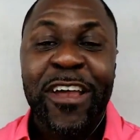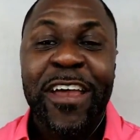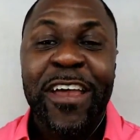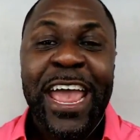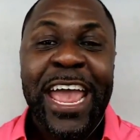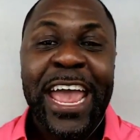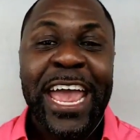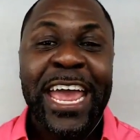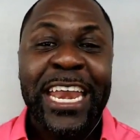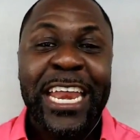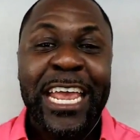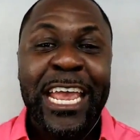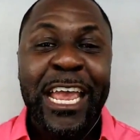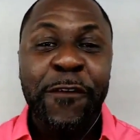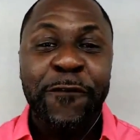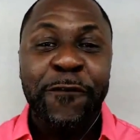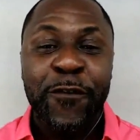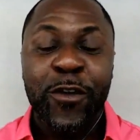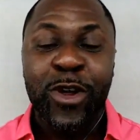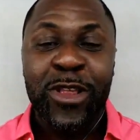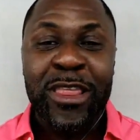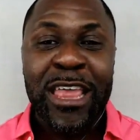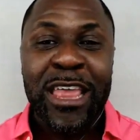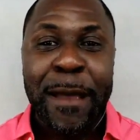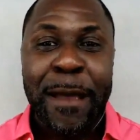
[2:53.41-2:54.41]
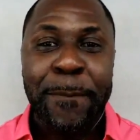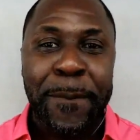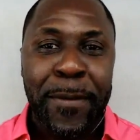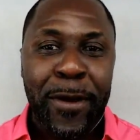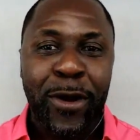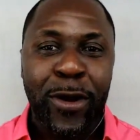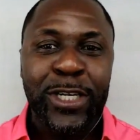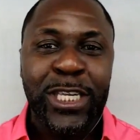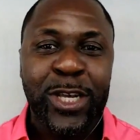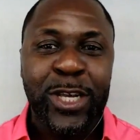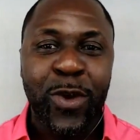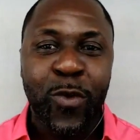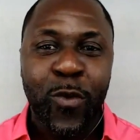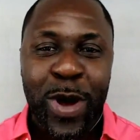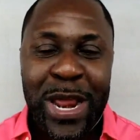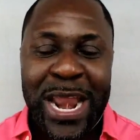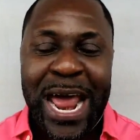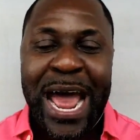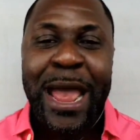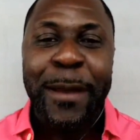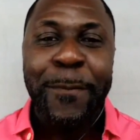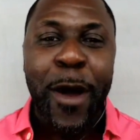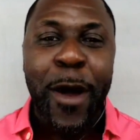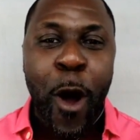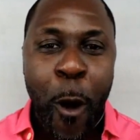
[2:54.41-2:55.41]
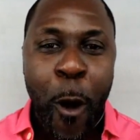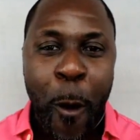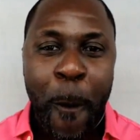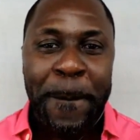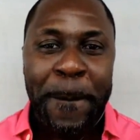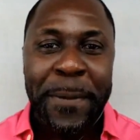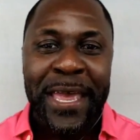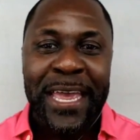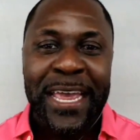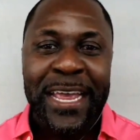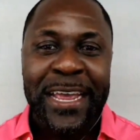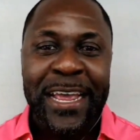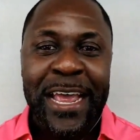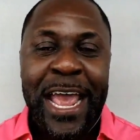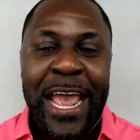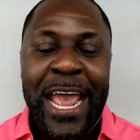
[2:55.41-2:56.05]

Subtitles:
And if you're that person, what I am hoping